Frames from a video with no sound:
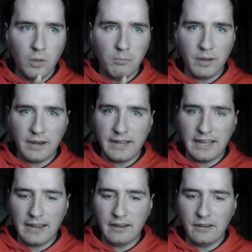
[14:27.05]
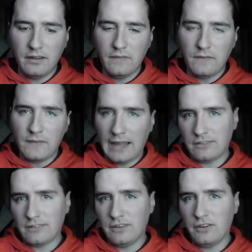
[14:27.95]
But again,
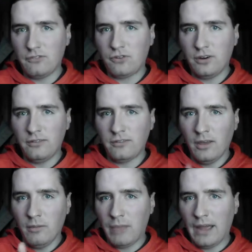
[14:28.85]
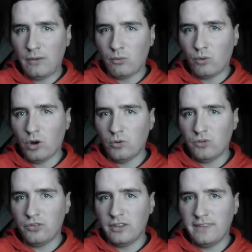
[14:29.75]
that's the difference. Ben
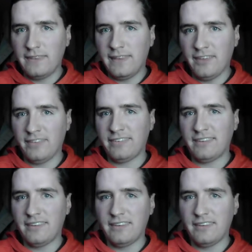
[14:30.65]
Rhodes did this.